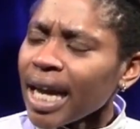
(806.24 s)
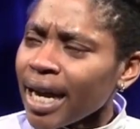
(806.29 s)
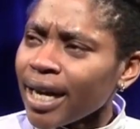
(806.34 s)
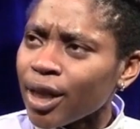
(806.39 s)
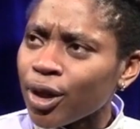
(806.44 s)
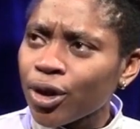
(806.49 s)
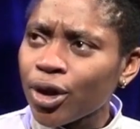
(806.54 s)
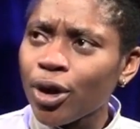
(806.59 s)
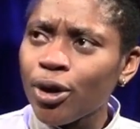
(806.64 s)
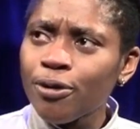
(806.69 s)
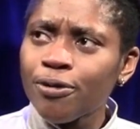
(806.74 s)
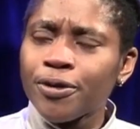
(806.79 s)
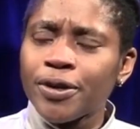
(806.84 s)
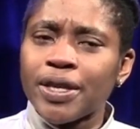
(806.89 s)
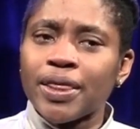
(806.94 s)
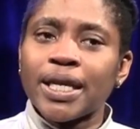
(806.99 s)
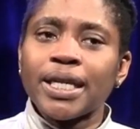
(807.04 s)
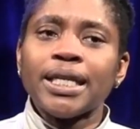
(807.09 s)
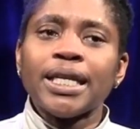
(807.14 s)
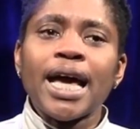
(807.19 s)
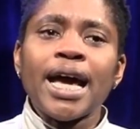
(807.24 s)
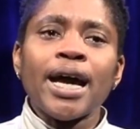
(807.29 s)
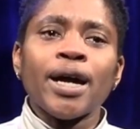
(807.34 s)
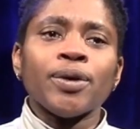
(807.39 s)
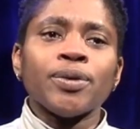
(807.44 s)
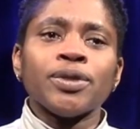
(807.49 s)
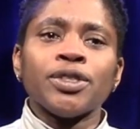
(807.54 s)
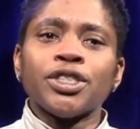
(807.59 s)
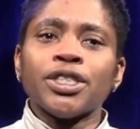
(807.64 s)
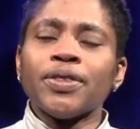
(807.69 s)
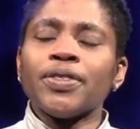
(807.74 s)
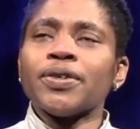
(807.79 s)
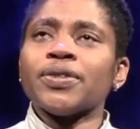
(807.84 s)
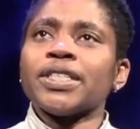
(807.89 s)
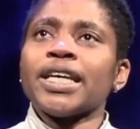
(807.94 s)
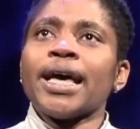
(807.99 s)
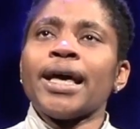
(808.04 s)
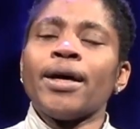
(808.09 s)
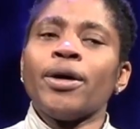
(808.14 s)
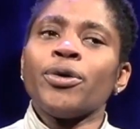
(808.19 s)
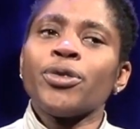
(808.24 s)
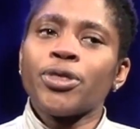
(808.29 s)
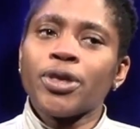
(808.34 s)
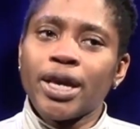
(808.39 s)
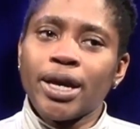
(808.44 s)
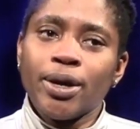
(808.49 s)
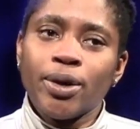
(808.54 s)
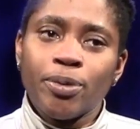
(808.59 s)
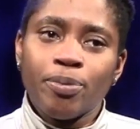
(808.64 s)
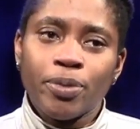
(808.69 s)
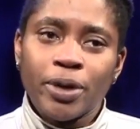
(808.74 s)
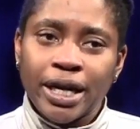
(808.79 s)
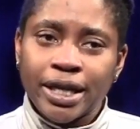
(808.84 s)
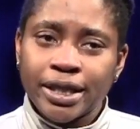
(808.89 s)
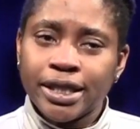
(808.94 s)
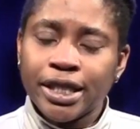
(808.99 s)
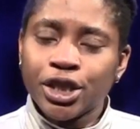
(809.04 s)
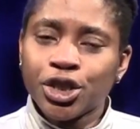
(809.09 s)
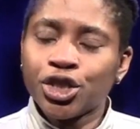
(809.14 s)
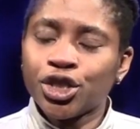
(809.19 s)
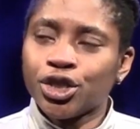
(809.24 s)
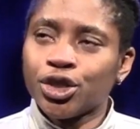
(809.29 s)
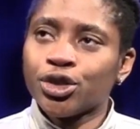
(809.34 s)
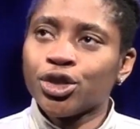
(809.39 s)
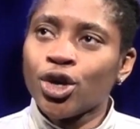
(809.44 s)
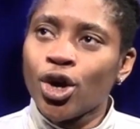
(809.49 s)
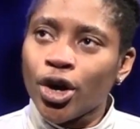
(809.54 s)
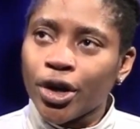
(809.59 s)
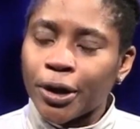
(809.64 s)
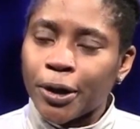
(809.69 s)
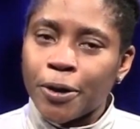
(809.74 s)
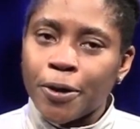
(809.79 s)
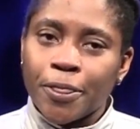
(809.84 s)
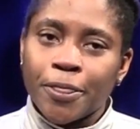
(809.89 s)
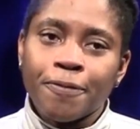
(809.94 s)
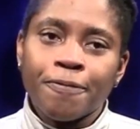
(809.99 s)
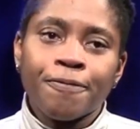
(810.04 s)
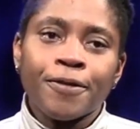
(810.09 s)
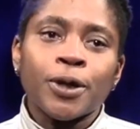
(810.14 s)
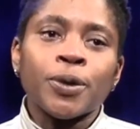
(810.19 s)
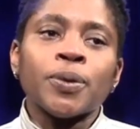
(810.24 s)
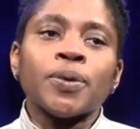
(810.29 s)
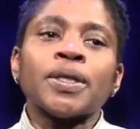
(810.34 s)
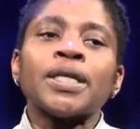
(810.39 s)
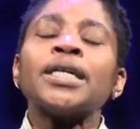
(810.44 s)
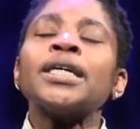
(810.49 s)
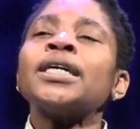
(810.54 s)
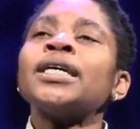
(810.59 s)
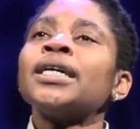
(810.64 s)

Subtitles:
I look over in the lounge and there's a healthcare practitioner talking on the phone.